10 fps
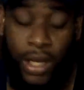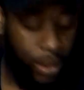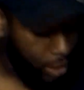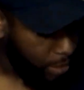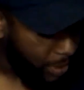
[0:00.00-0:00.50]

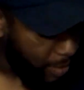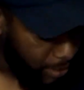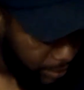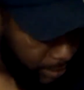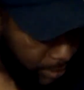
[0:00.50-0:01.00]

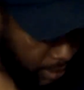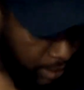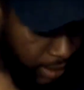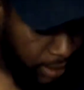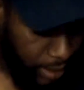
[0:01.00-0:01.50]
coronaviruses, which
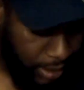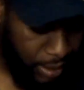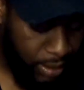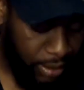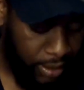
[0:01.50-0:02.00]
is
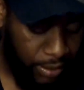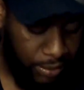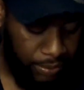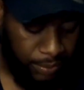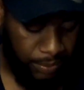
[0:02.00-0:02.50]

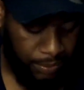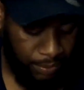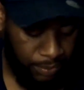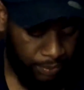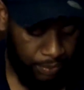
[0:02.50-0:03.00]
added to it,
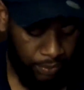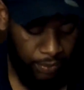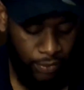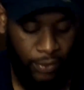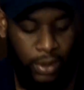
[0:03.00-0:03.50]
which is why it's
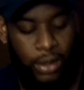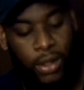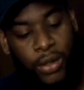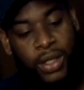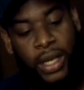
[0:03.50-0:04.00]
a
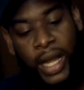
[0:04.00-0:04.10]
6-in-1,